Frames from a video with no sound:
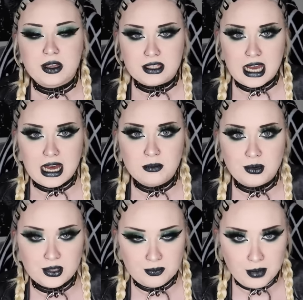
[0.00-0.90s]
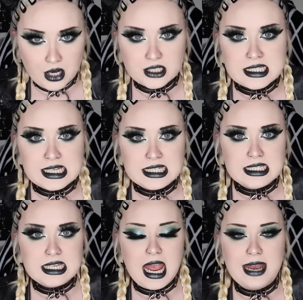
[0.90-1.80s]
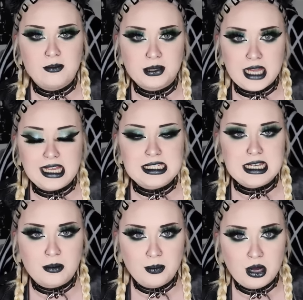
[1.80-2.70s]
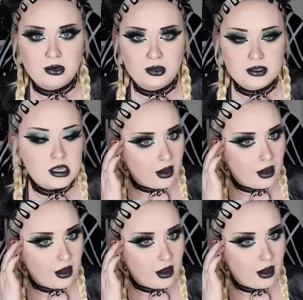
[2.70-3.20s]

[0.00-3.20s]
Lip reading: with cardboard boxes and plastic bottles.